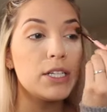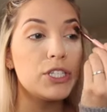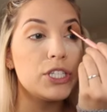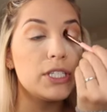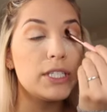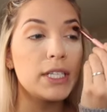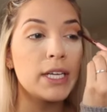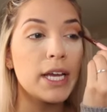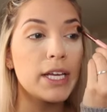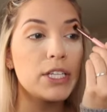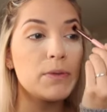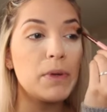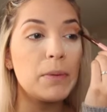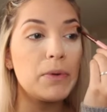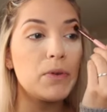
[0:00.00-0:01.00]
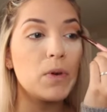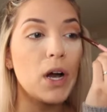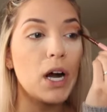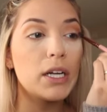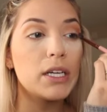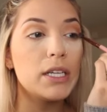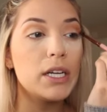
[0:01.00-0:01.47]
just in case maybe you
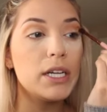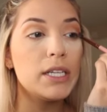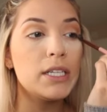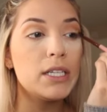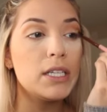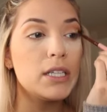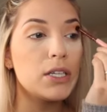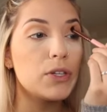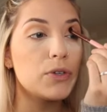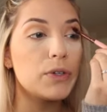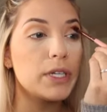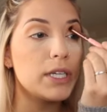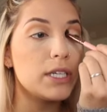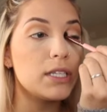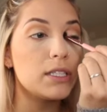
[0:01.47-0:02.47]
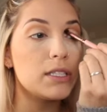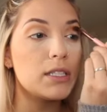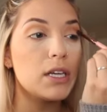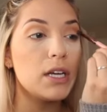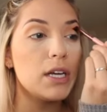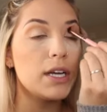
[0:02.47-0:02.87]
got it into the crease,